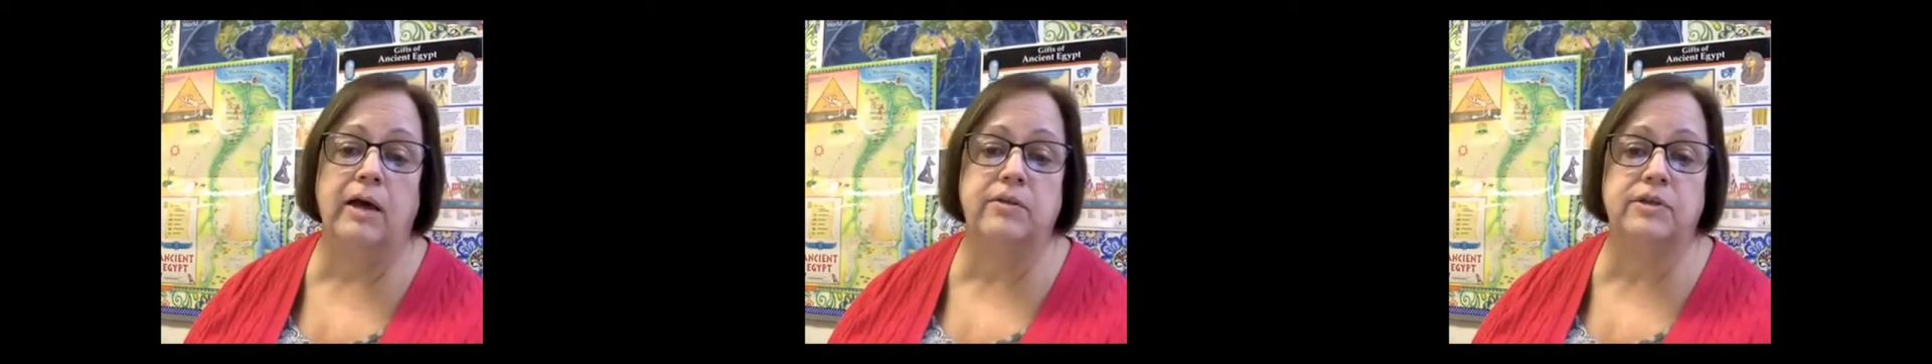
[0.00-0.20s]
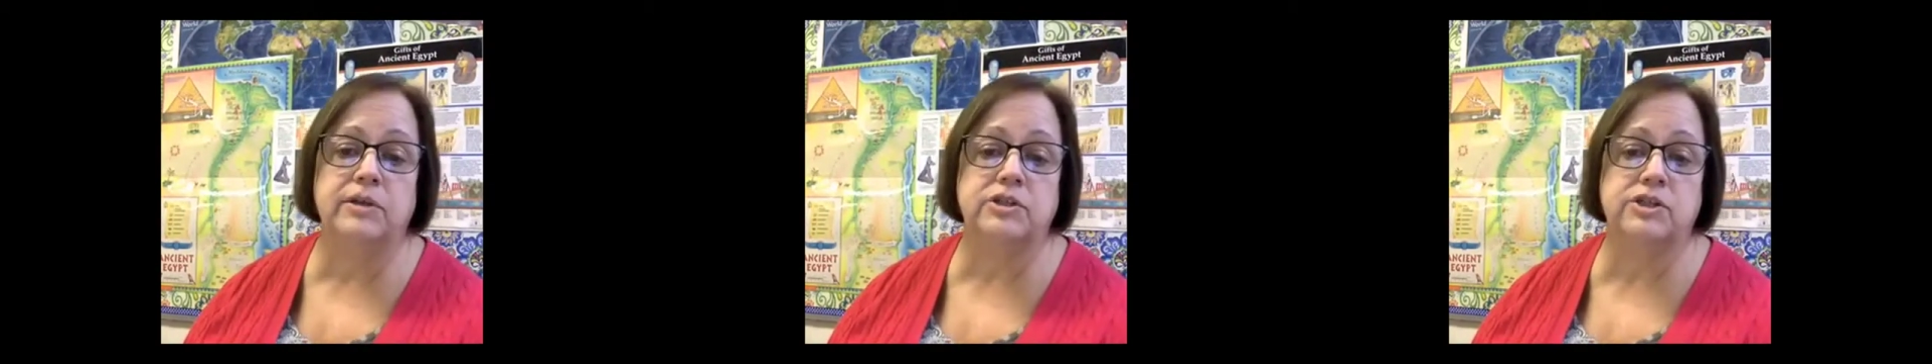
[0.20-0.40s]

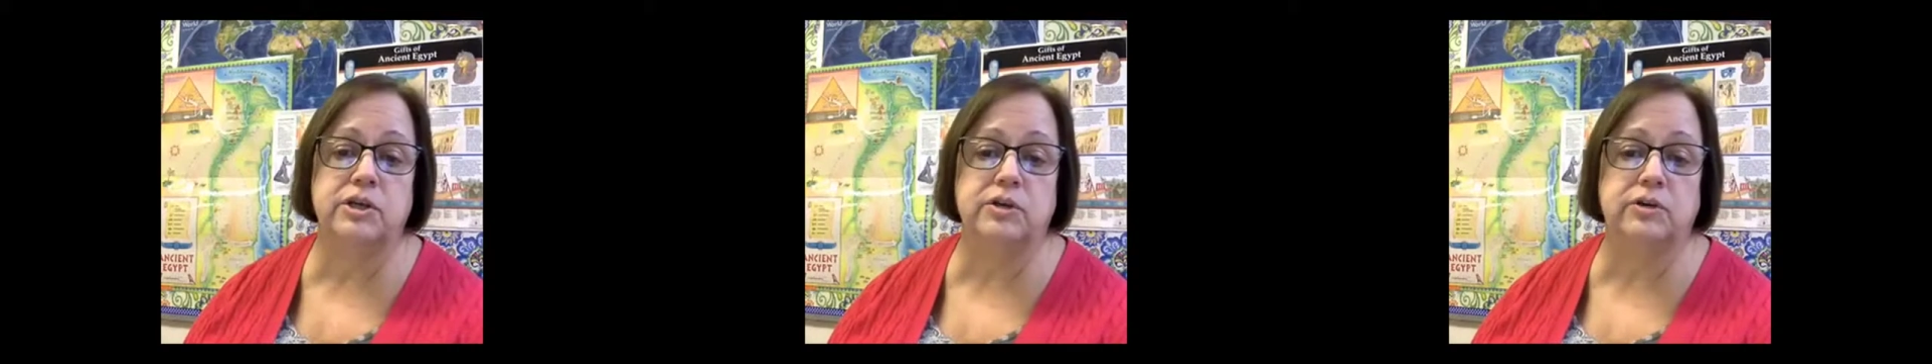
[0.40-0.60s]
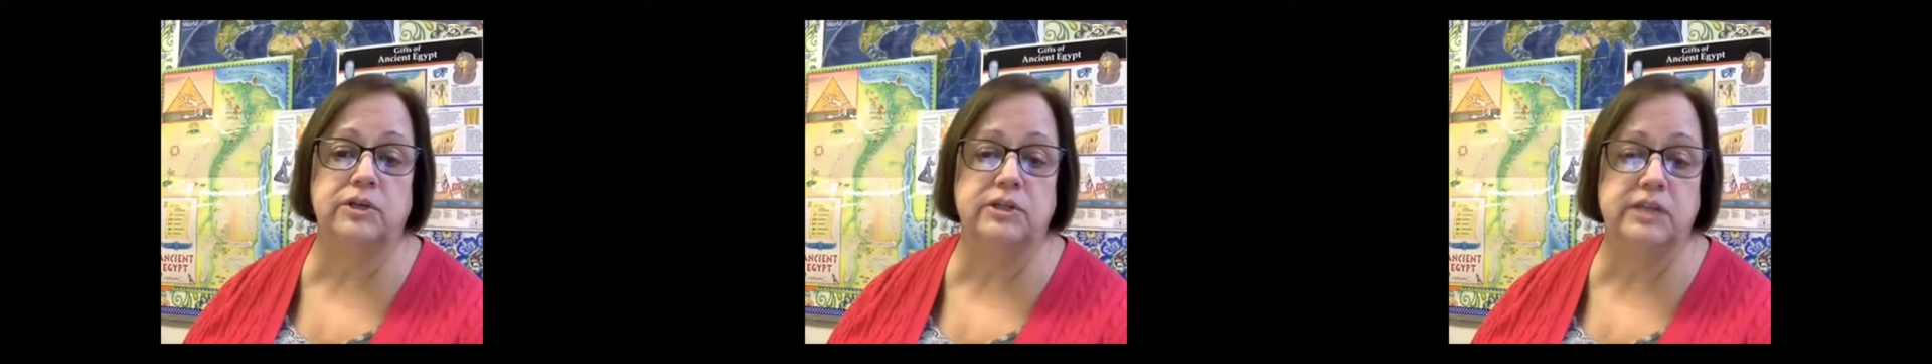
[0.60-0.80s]
this
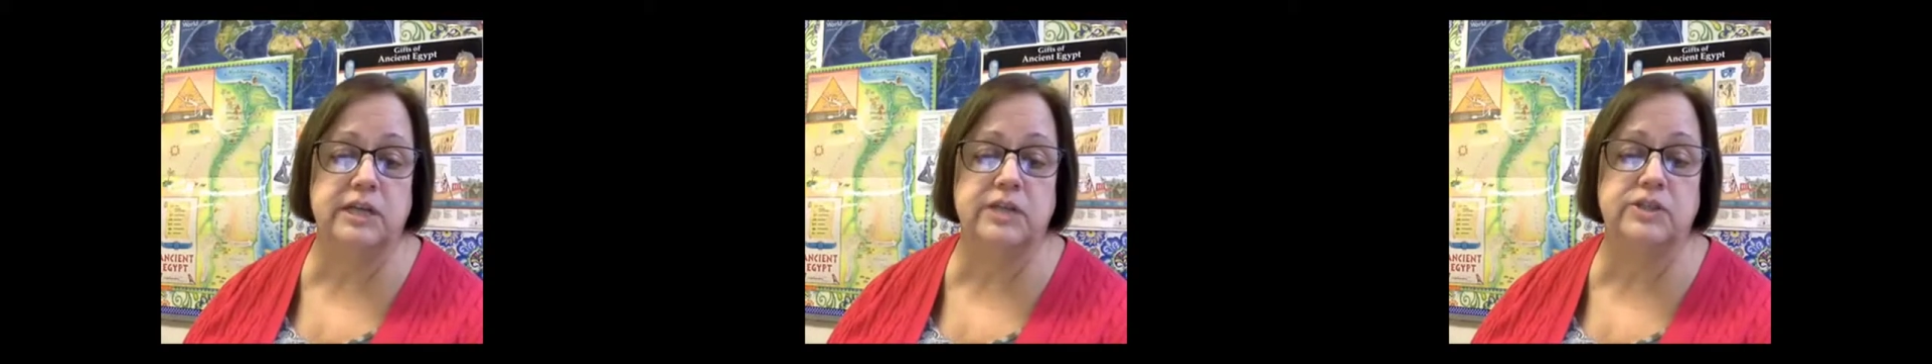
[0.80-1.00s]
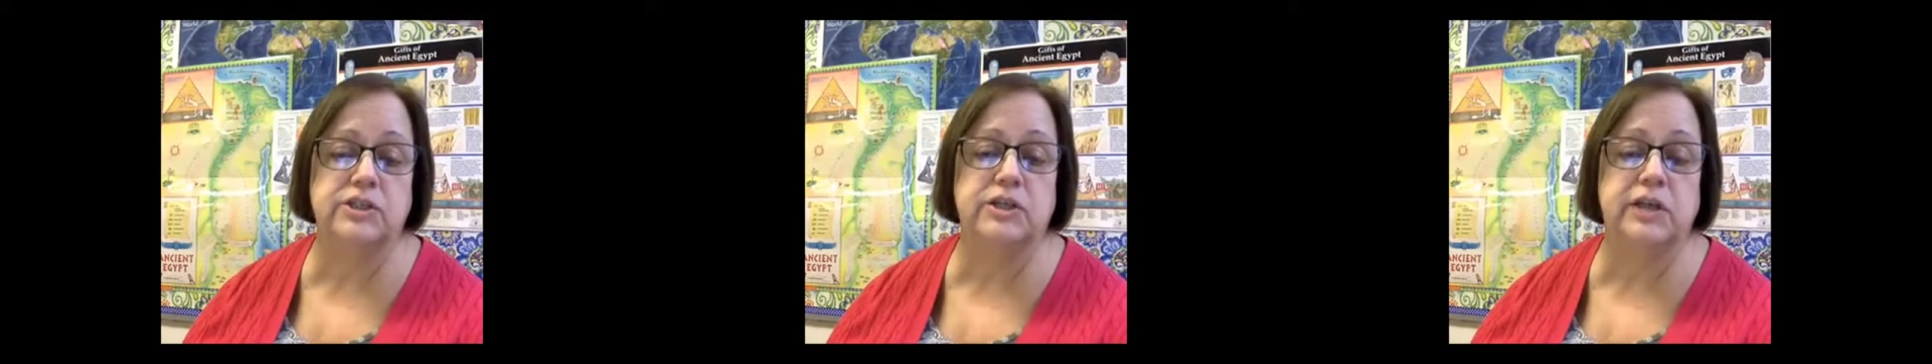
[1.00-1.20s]
year to
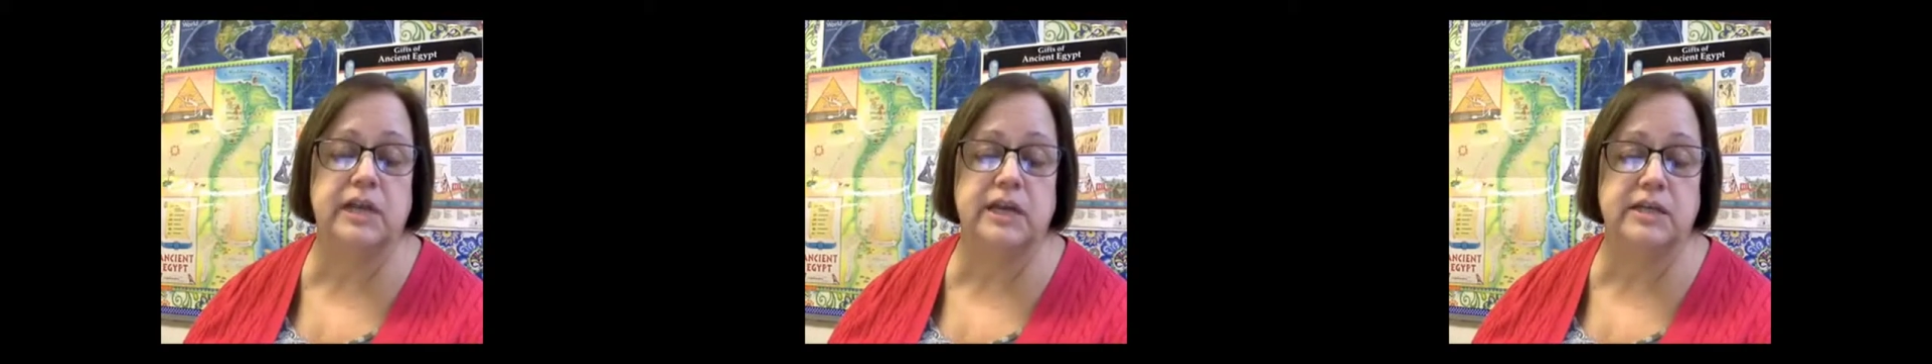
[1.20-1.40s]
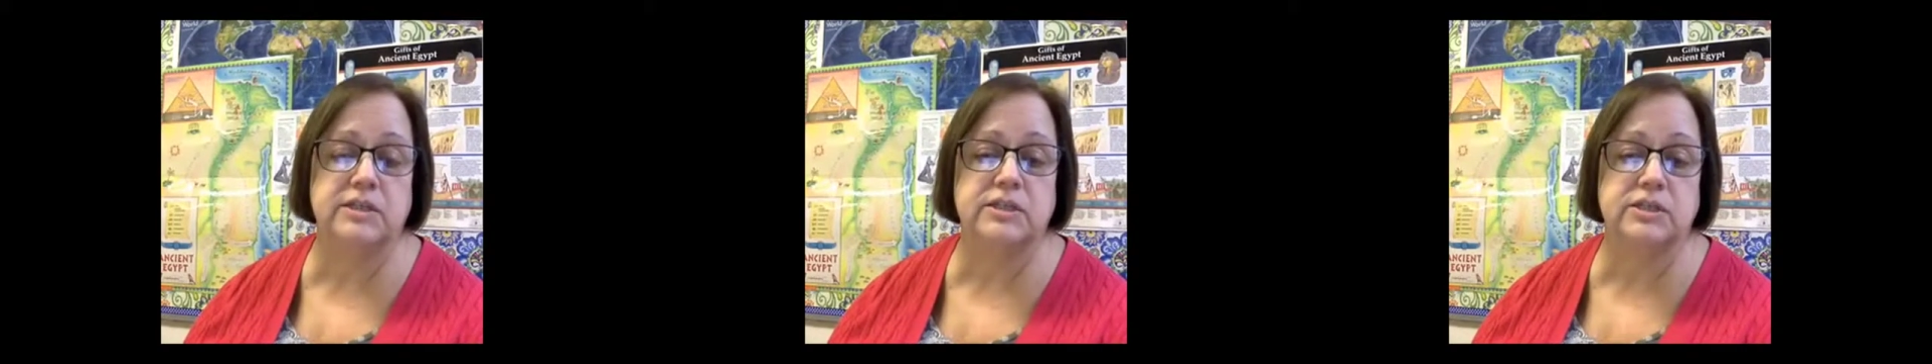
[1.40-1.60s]
teach the
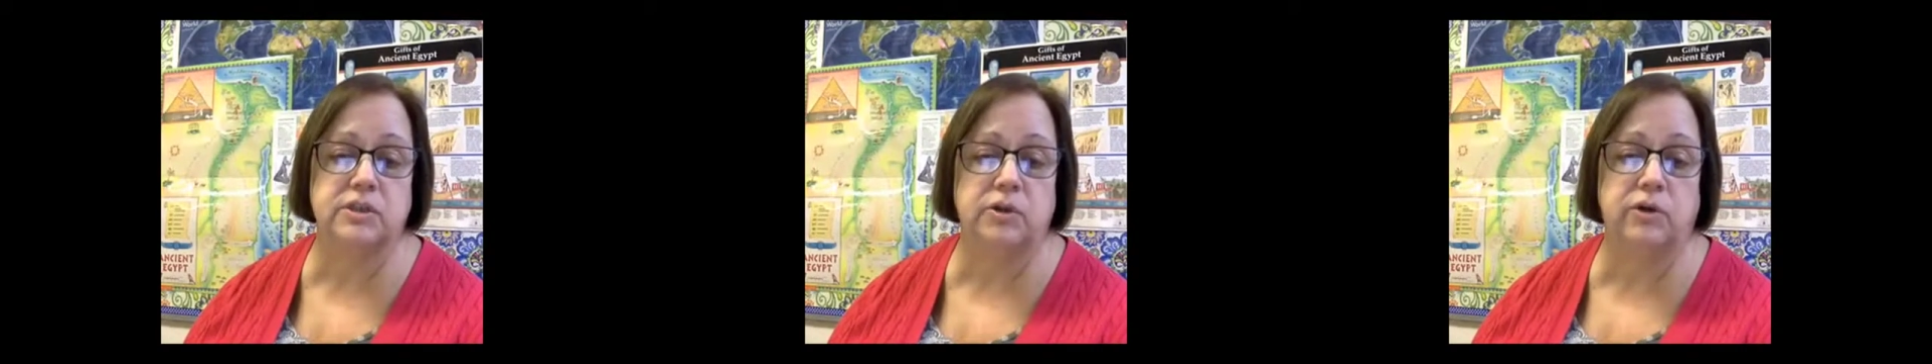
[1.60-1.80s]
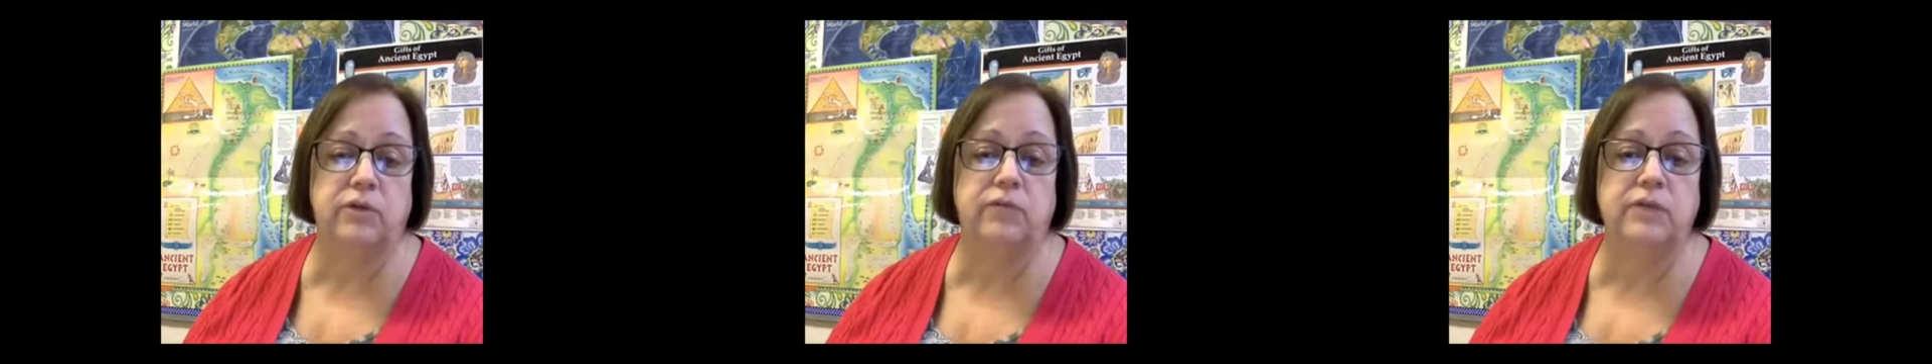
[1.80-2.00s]
kids
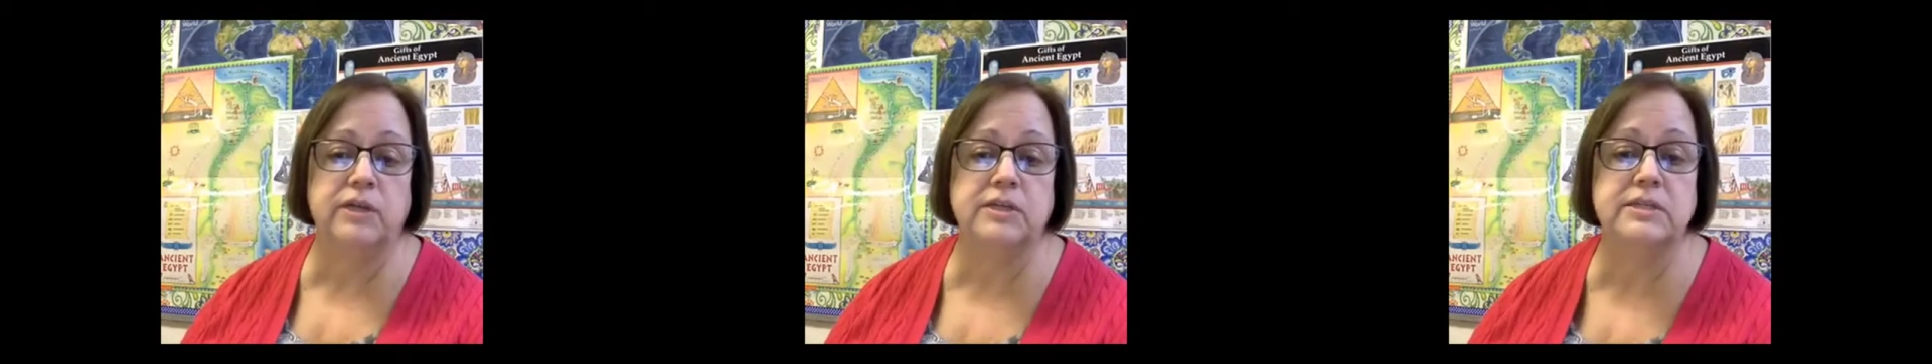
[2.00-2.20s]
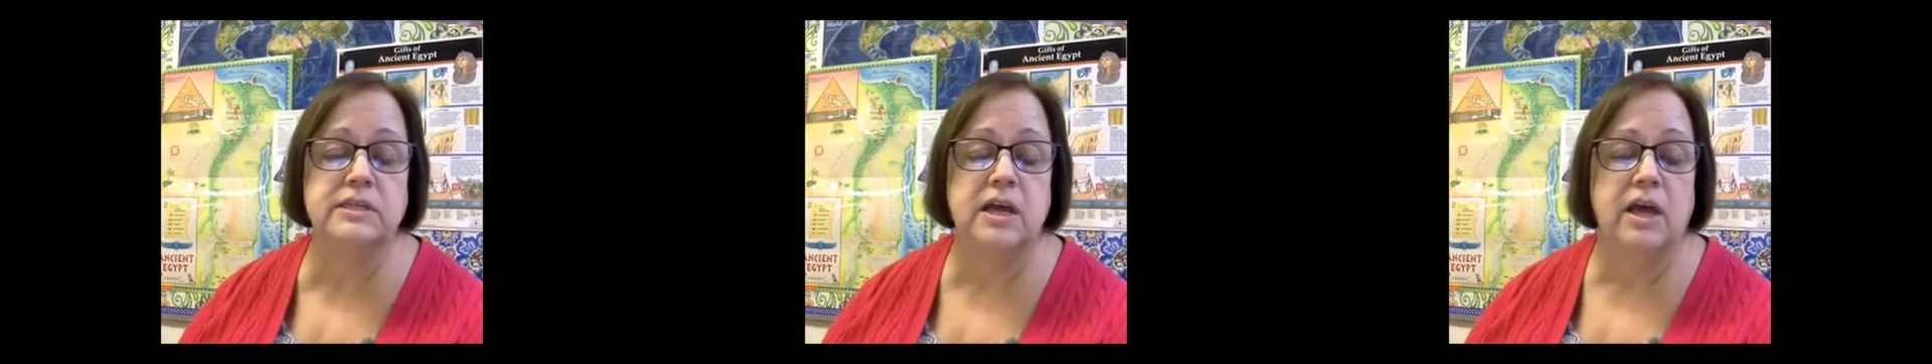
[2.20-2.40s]

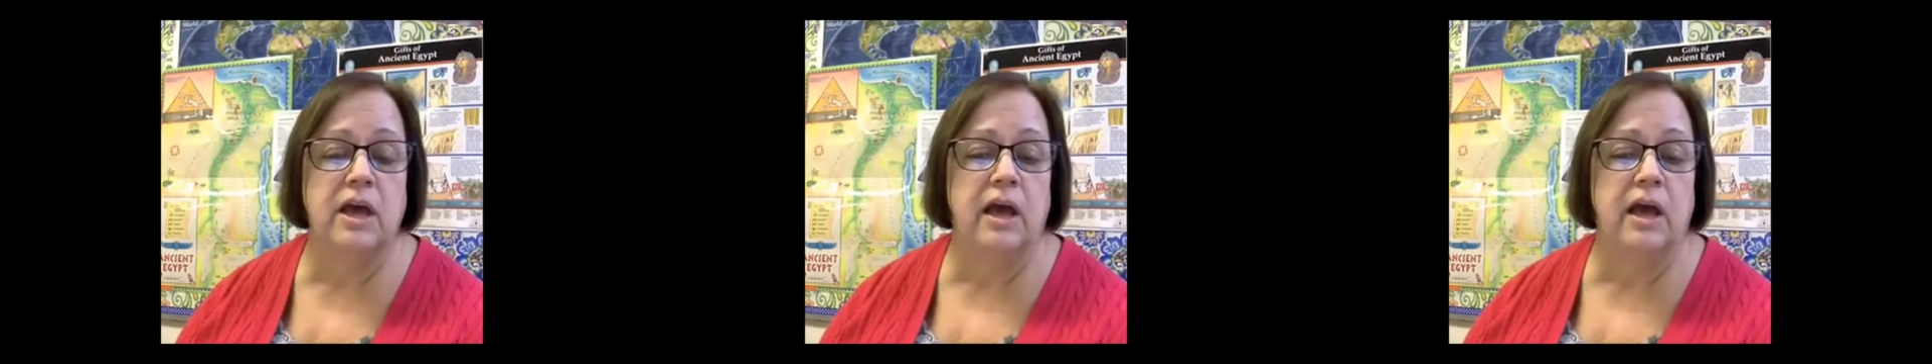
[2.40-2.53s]
assertiveness.